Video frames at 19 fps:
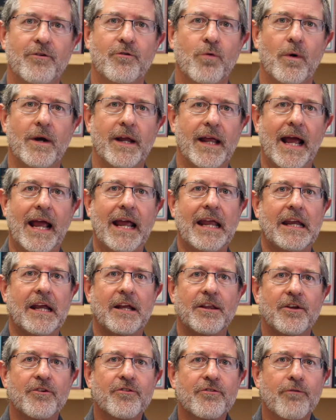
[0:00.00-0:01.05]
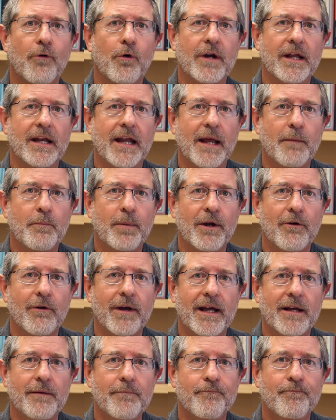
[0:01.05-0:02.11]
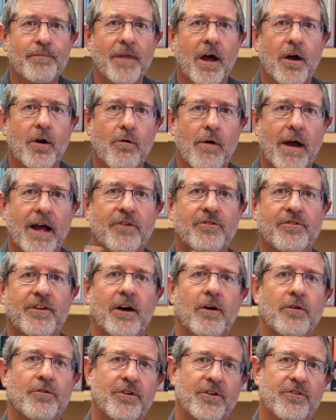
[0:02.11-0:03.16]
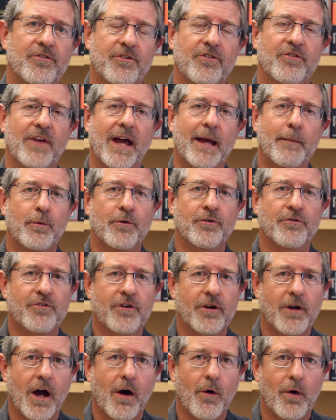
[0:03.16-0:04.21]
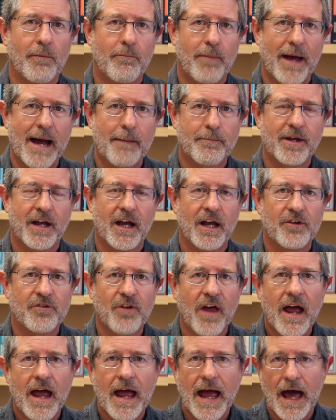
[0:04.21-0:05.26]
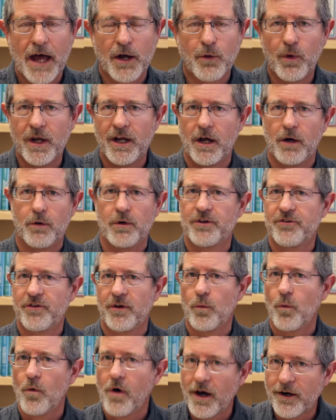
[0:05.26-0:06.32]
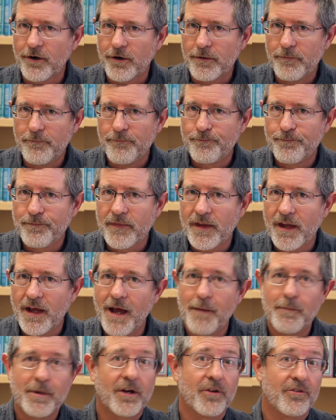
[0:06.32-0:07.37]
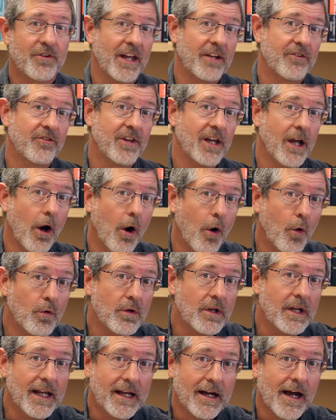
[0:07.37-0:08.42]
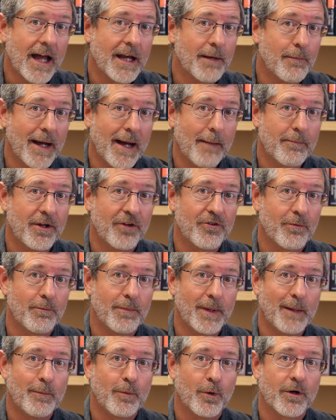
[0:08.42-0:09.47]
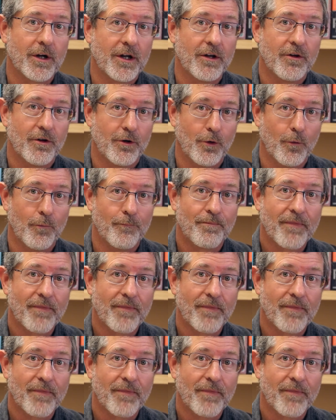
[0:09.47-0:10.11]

28, in this 40-day period, Christ tells his disciples to go and baptize. How do we know it's in water? Because that's the only kind of baptism people can do.